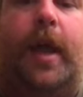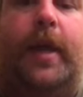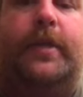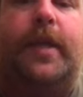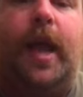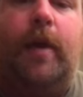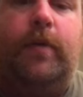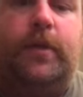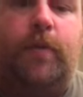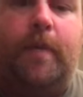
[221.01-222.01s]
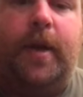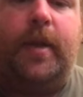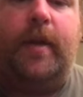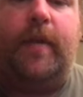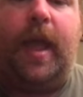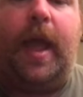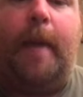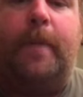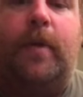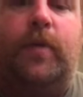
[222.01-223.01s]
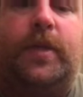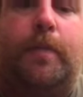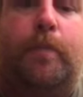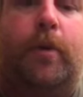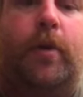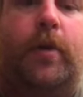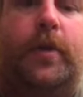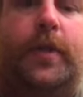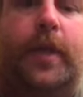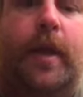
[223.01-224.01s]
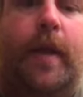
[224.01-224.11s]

as I was reminded of The Happening with some birds,